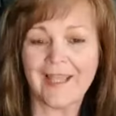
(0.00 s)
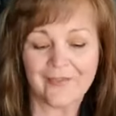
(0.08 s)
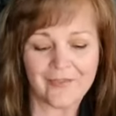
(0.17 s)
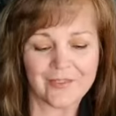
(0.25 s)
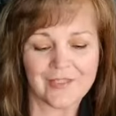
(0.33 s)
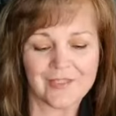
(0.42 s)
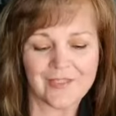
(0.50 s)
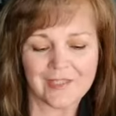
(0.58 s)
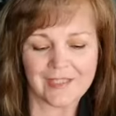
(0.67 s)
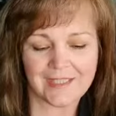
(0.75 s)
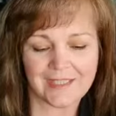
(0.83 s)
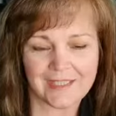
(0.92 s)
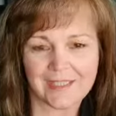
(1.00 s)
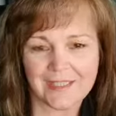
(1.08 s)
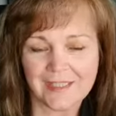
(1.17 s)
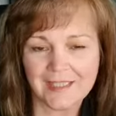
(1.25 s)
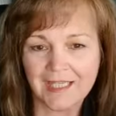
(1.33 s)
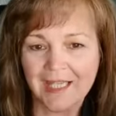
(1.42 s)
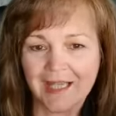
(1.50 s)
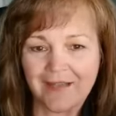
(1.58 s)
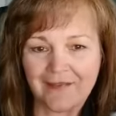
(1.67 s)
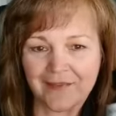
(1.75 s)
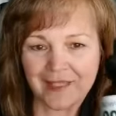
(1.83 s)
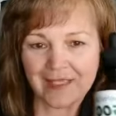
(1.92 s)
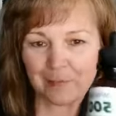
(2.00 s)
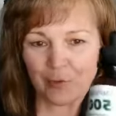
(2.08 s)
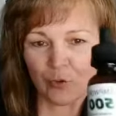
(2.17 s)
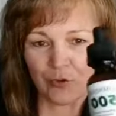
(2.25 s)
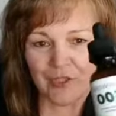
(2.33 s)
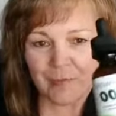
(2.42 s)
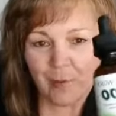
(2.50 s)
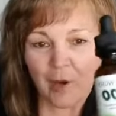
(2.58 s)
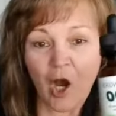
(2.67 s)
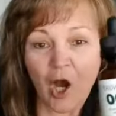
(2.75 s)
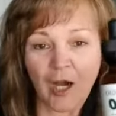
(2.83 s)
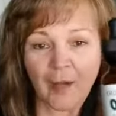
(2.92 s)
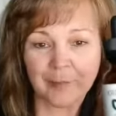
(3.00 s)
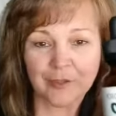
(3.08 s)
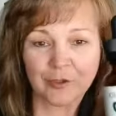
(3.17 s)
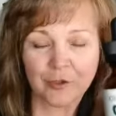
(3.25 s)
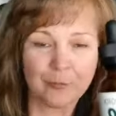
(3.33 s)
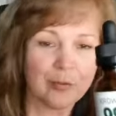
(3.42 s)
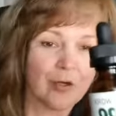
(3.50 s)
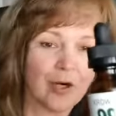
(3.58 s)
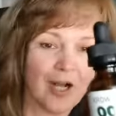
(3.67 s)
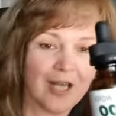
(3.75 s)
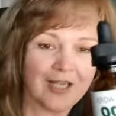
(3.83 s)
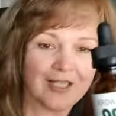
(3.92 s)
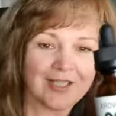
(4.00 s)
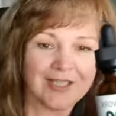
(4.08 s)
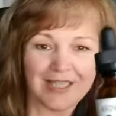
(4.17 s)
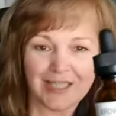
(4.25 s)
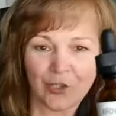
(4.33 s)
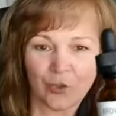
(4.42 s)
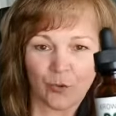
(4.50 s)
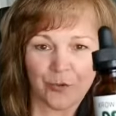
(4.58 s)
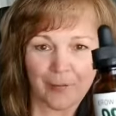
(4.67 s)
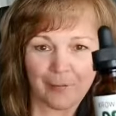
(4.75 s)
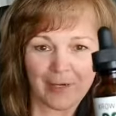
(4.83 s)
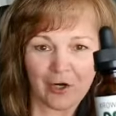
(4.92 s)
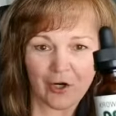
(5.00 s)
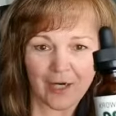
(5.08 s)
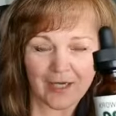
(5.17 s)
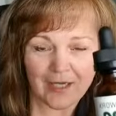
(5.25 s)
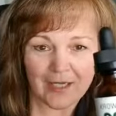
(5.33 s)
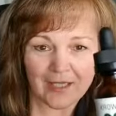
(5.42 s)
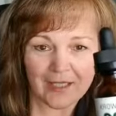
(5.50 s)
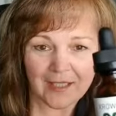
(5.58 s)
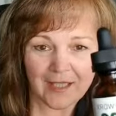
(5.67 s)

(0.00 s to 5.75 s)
This is the most popular product in North America.